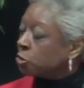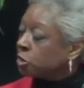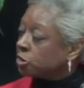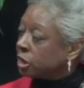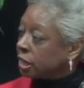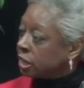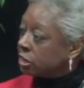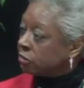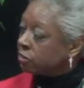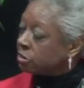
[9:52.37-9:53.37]
were
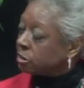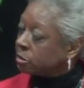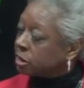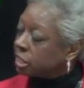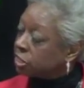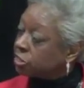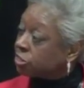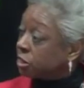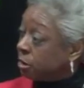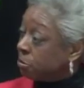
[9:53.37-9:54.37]
selected from the book and
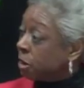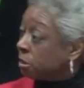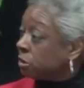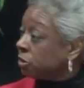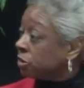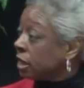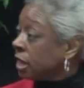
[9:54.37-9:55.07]
sub-published